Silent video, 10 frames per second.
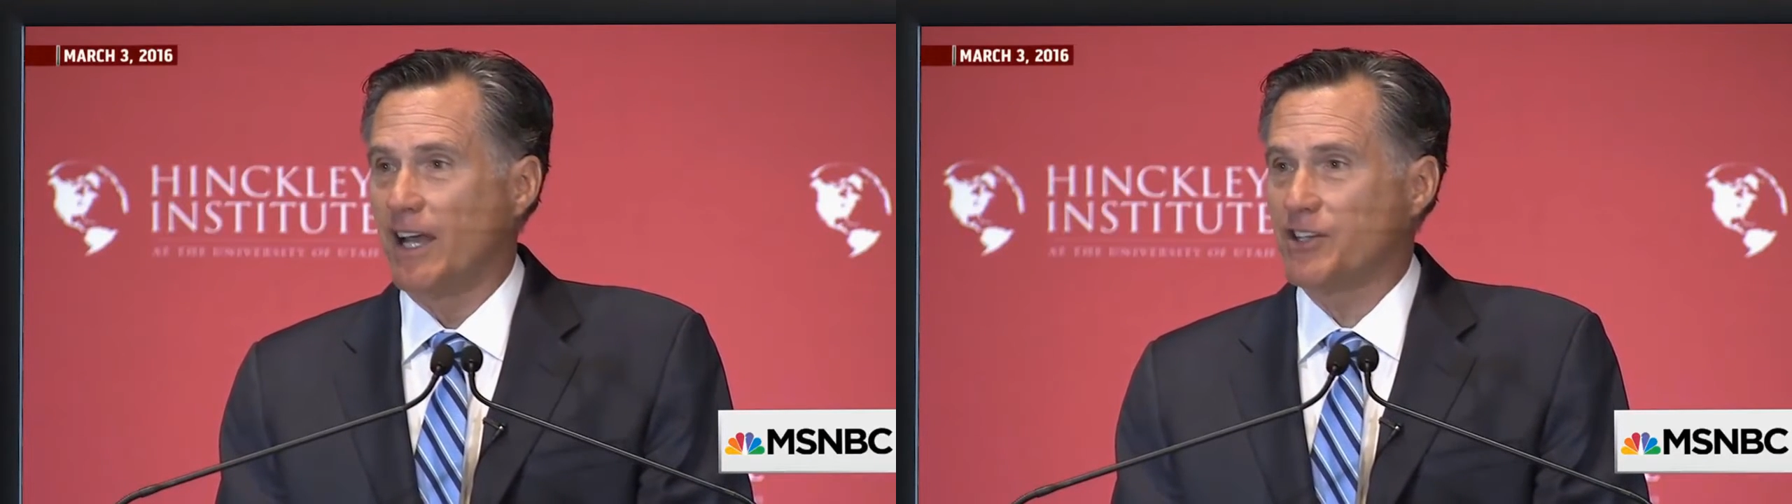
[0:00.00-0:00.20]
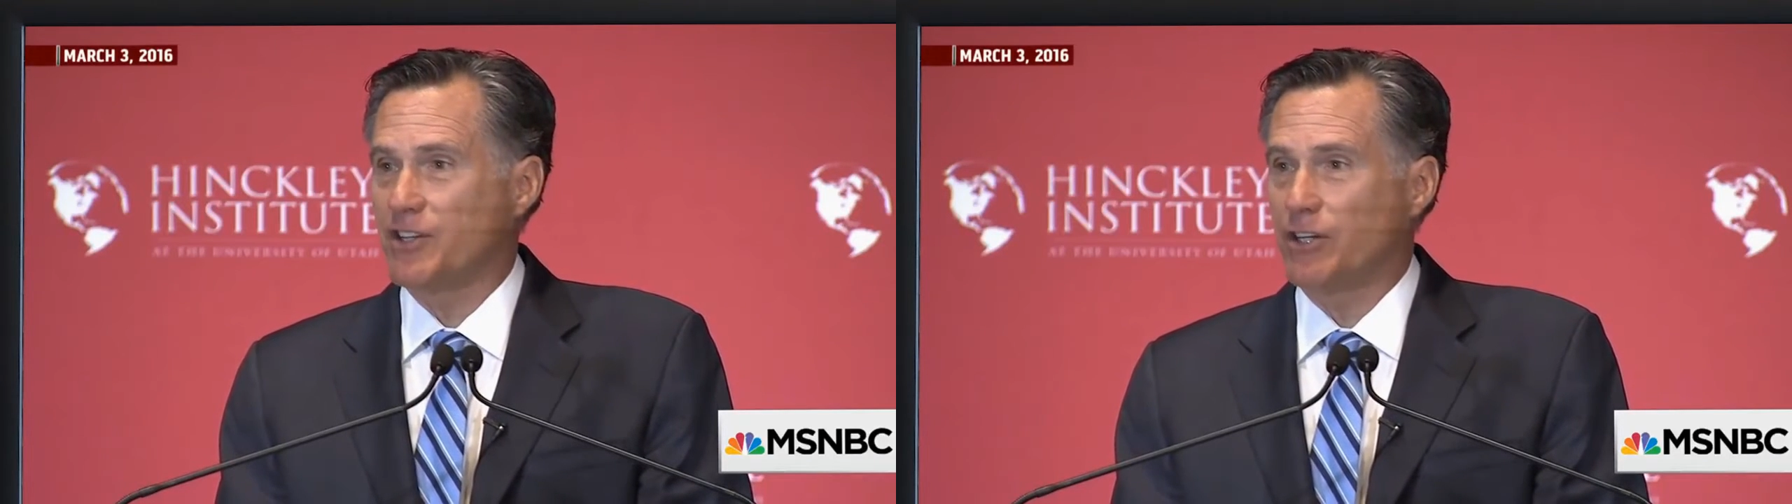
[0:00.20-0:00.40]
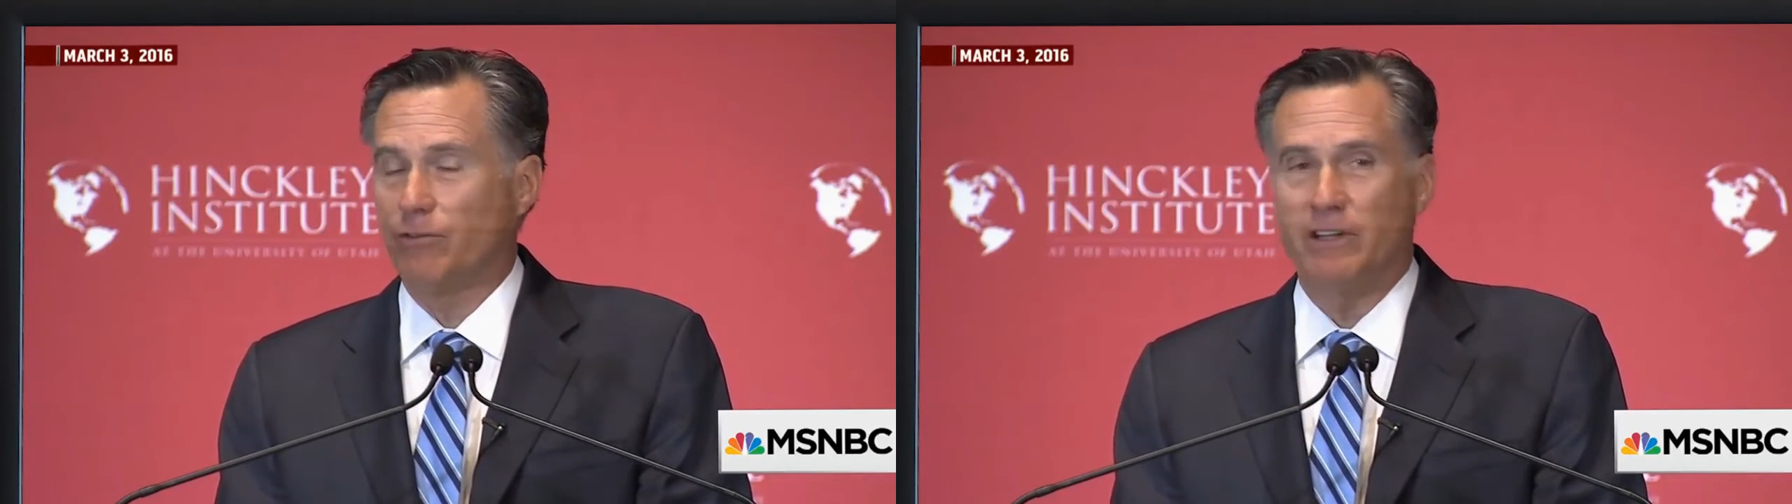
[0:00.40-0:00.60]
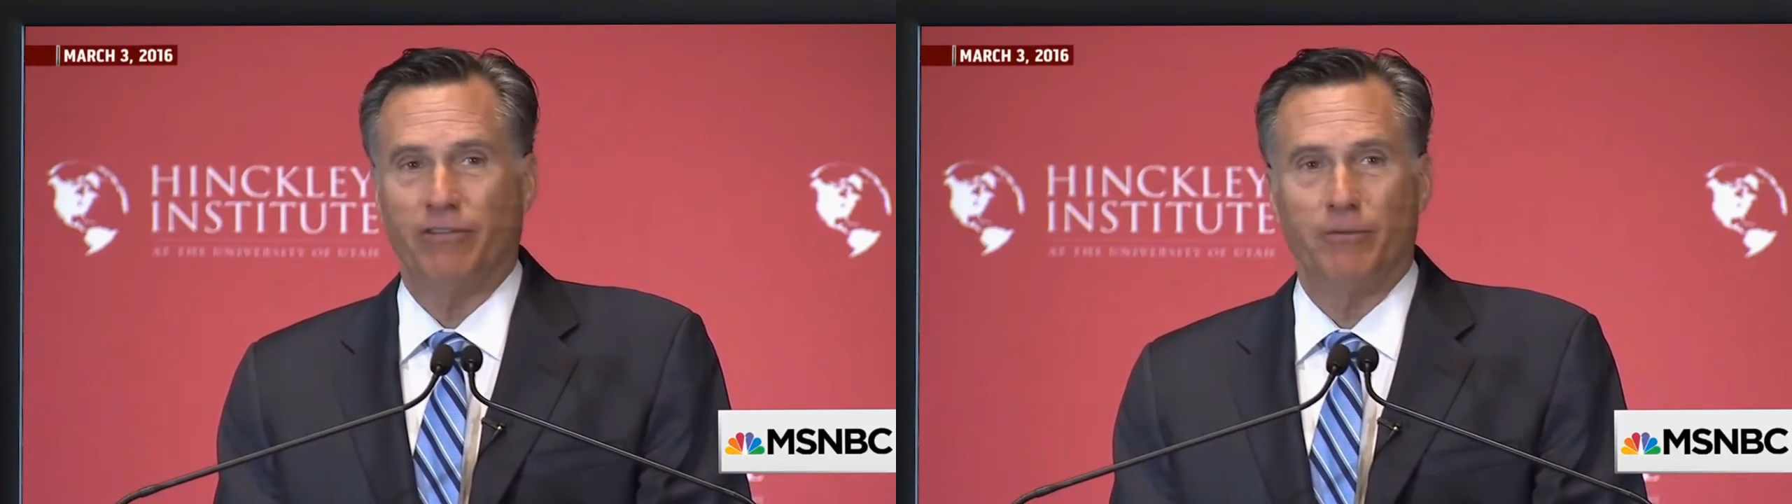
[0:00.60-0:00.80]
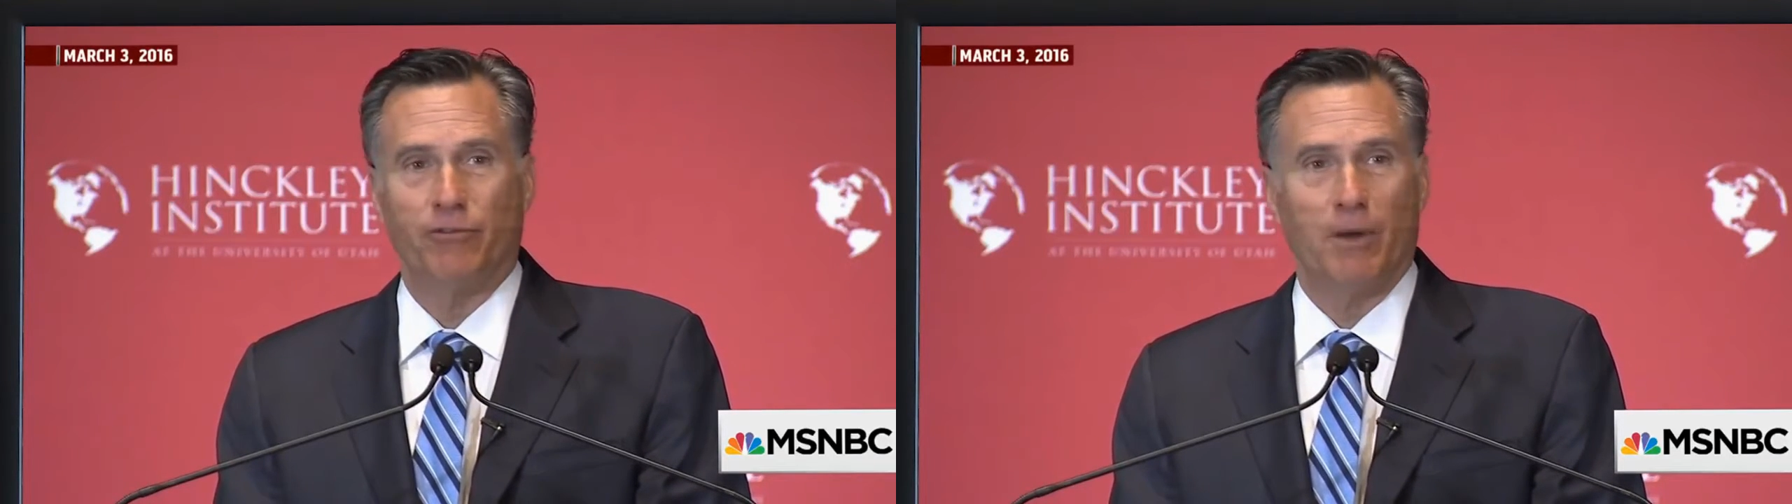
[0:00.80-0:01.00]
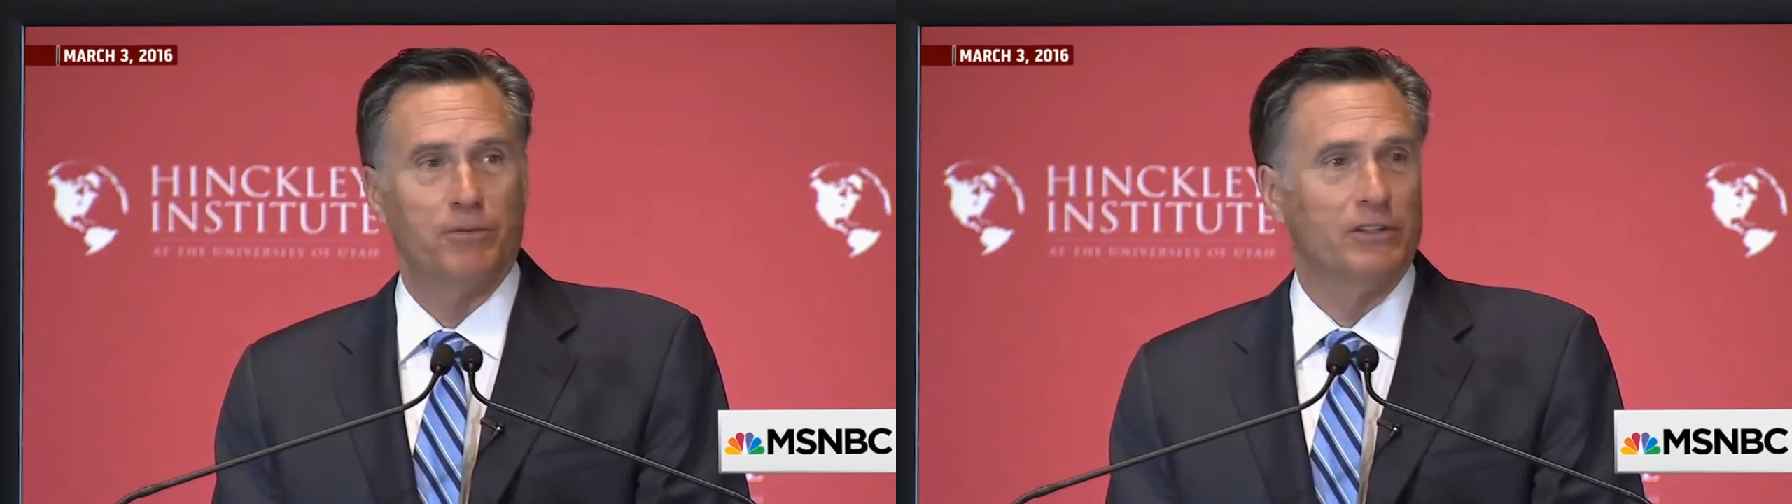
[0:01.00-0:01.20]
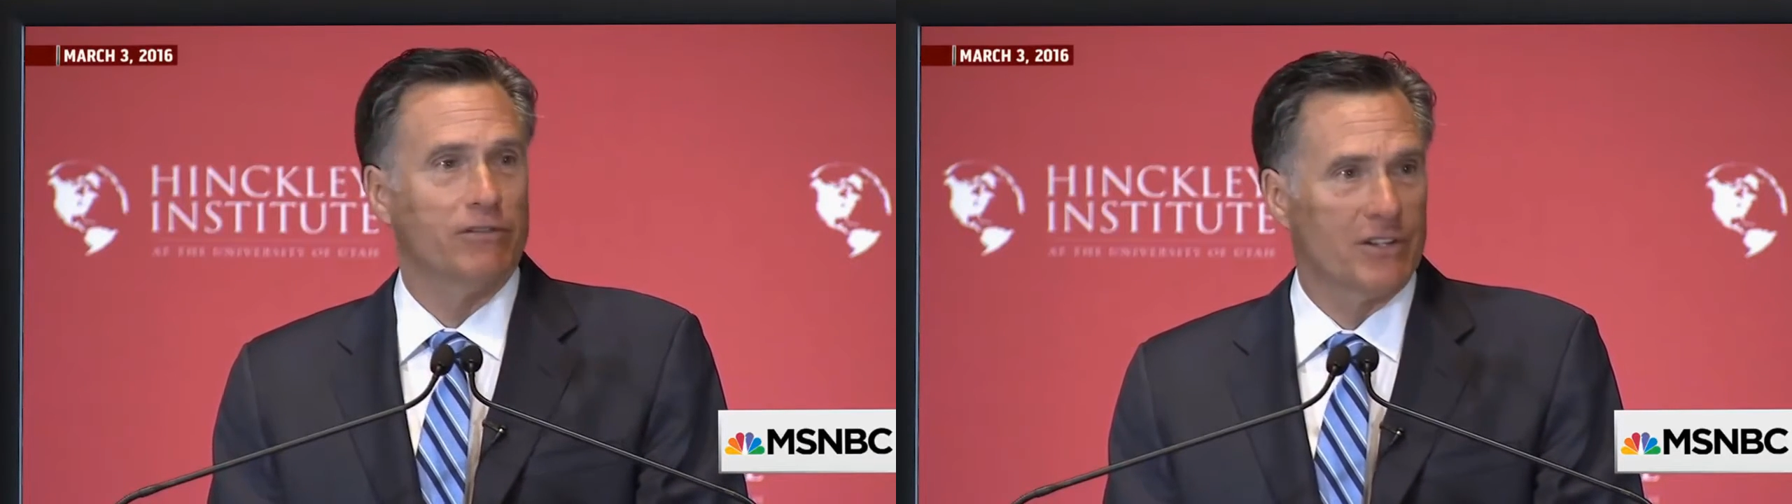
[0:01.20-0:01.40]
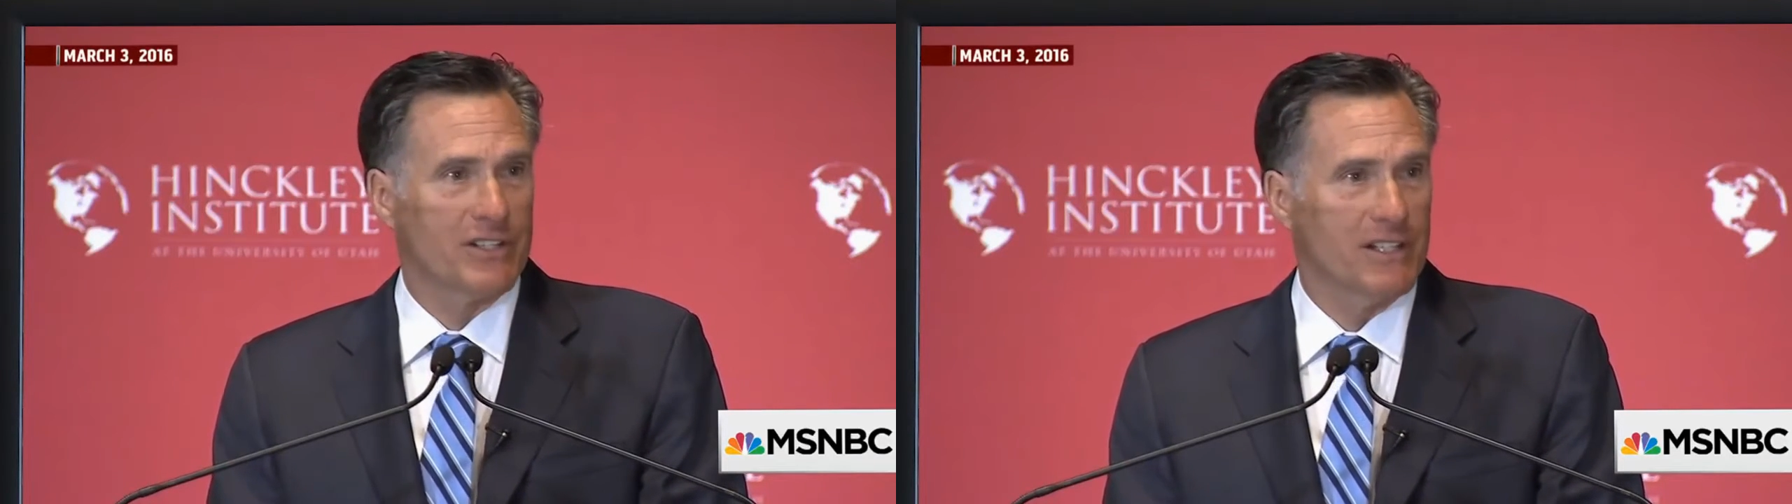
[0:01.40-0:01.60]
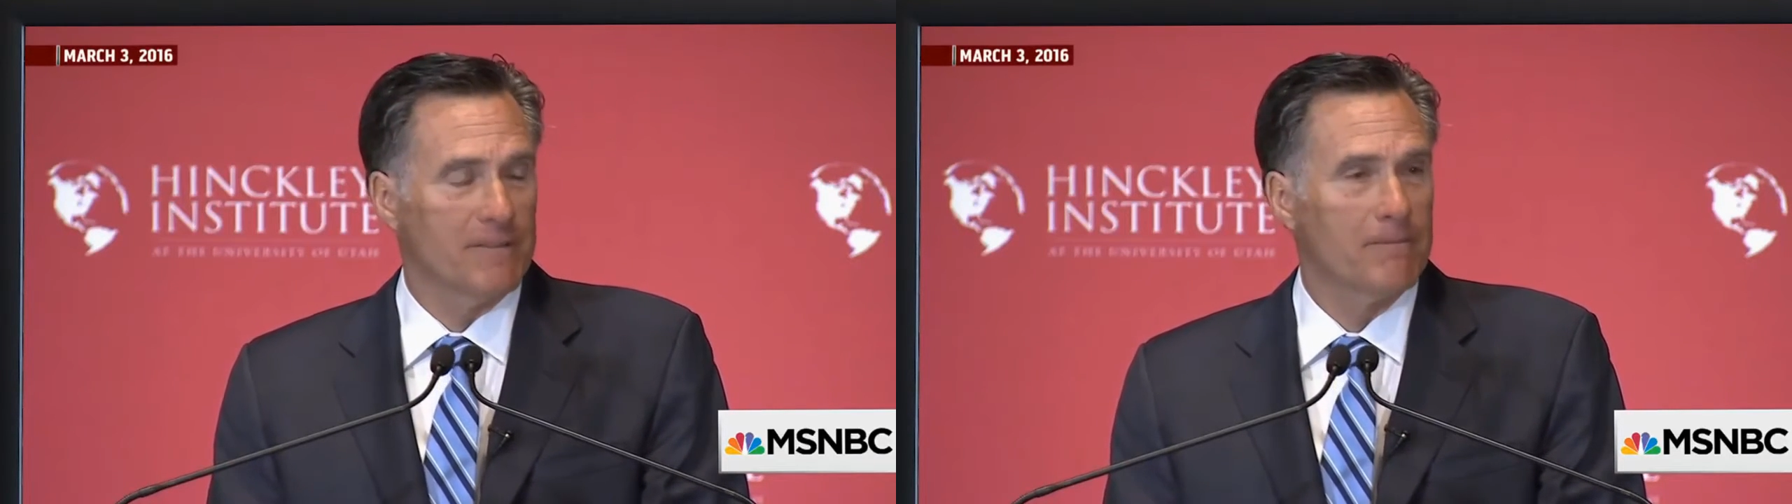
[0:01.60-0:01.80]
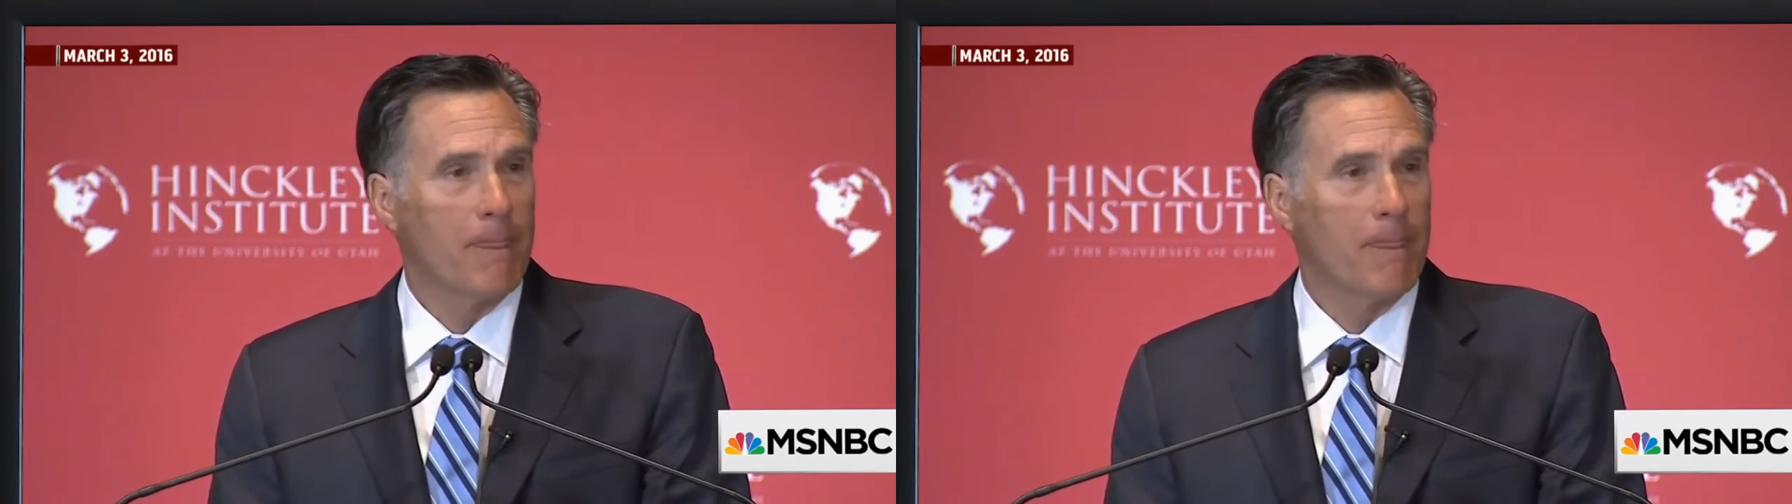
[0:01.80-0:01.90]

as a degree from Trump University.